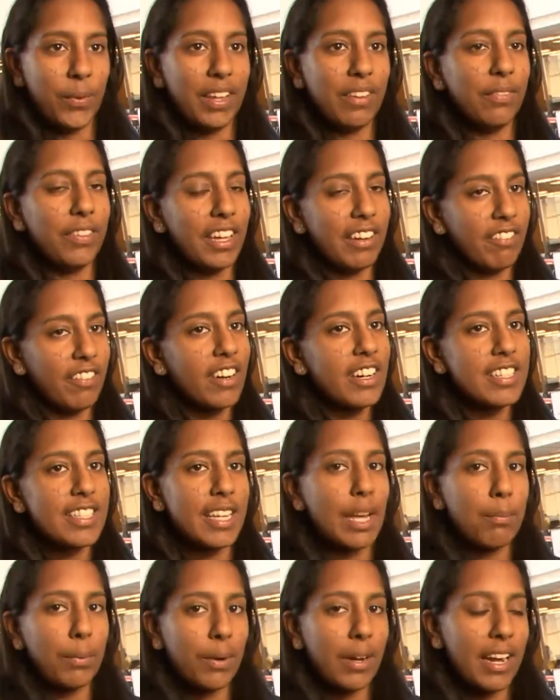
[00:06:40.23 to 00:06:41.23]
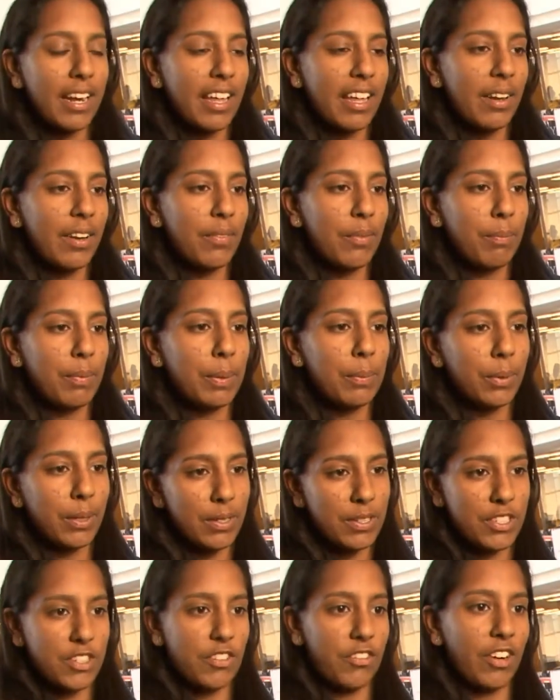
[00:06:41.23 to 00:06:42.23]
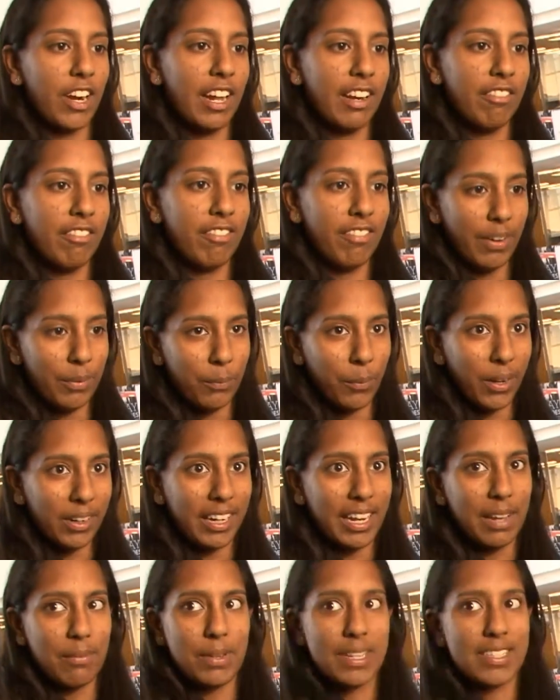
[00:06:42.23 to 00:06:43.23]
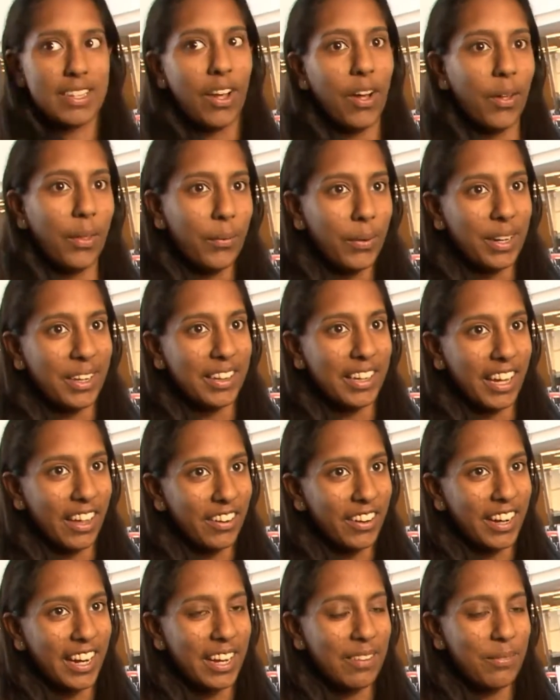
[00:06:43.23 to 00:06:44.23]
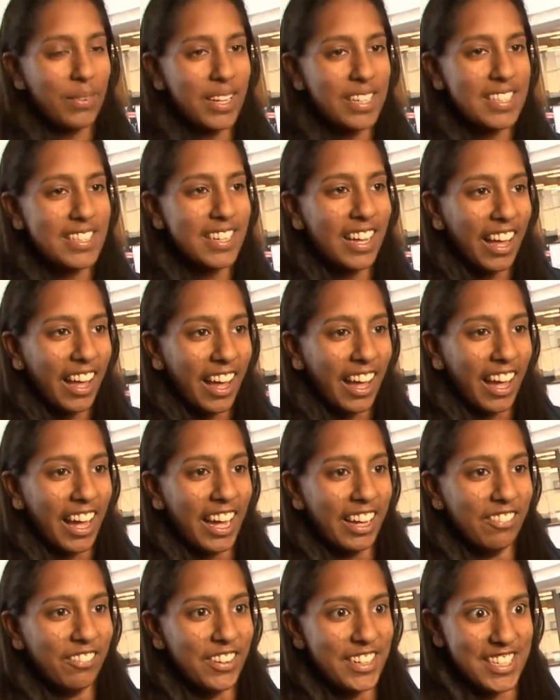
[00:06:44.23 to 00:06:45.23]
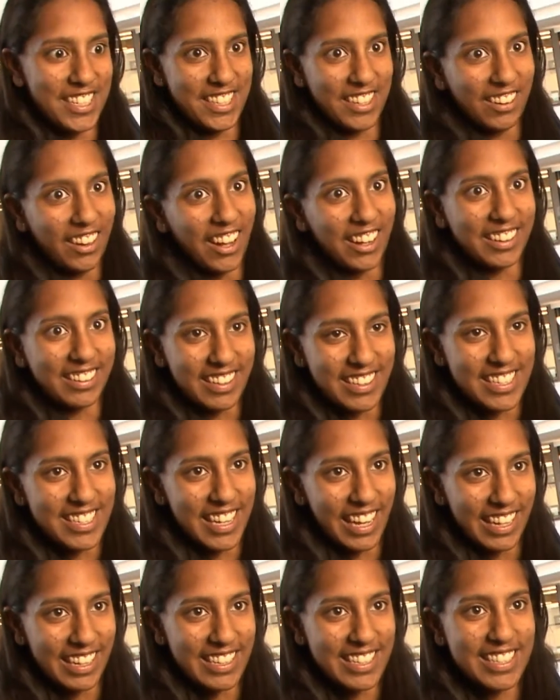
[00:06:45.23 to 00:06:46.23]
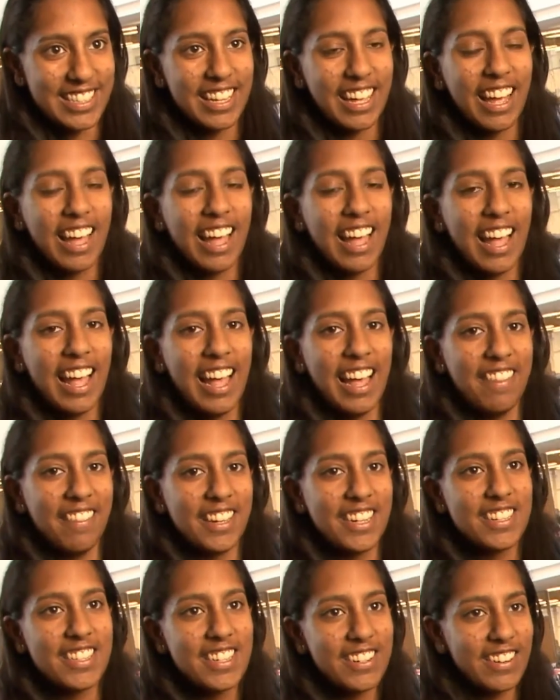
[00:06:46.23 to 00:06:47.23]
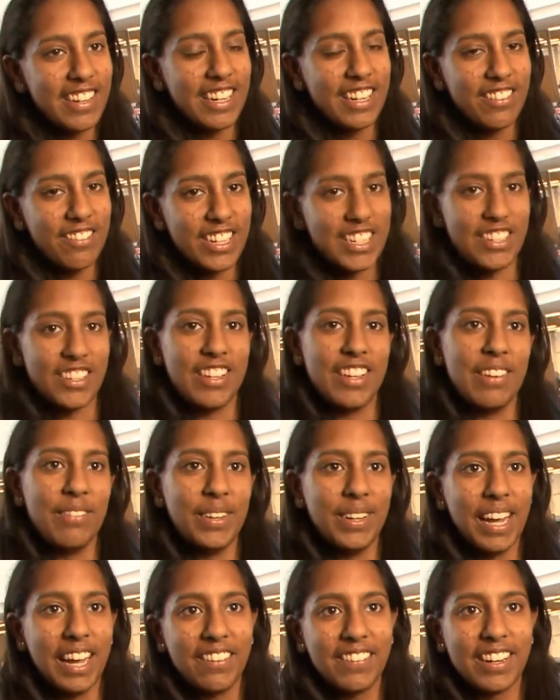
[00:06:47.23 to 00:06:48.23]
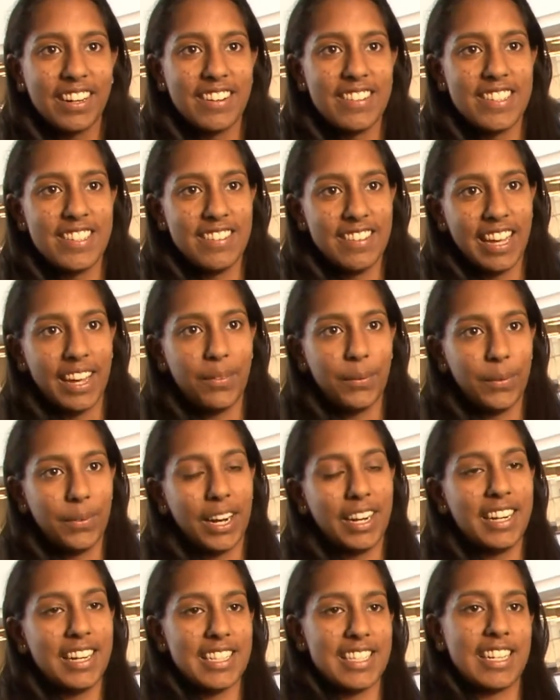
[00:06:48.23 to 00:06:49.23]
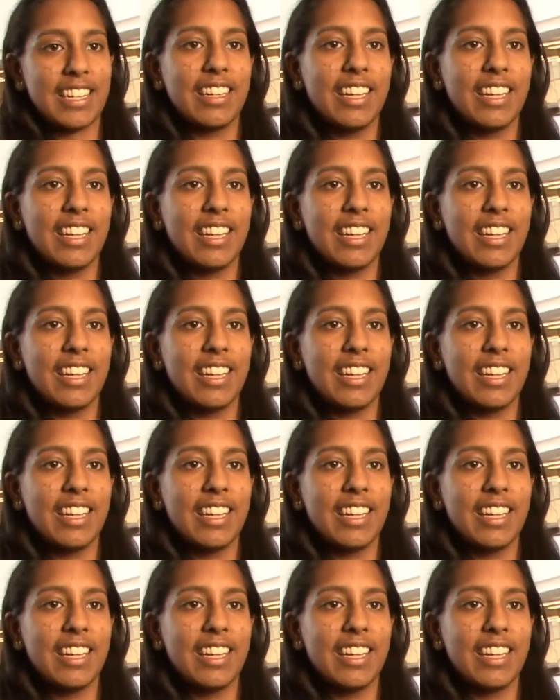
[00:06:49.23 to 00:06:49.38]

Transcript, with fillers: when they first separated, people used to run from one campus all the way to the other campus, um, which is a long distance. And they used to do it individually, but now we don't do that. We run it as a